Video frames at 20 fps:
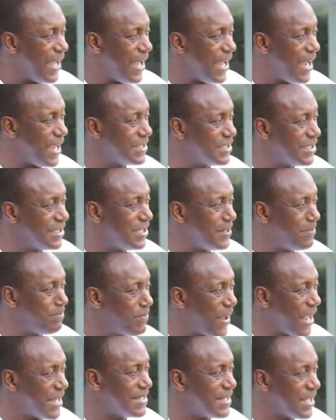aid
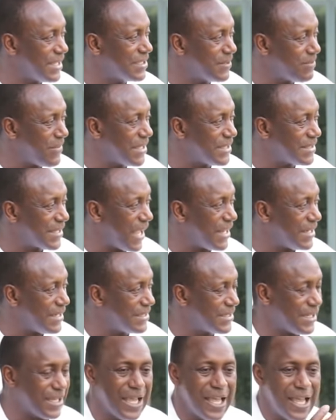dependent
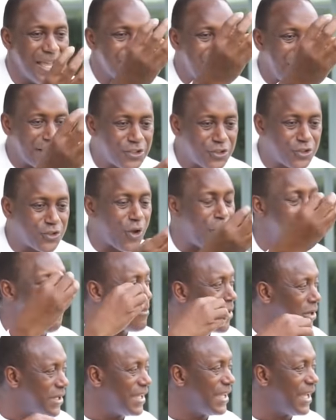mentality that
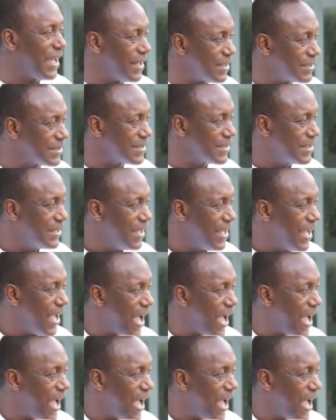somebody else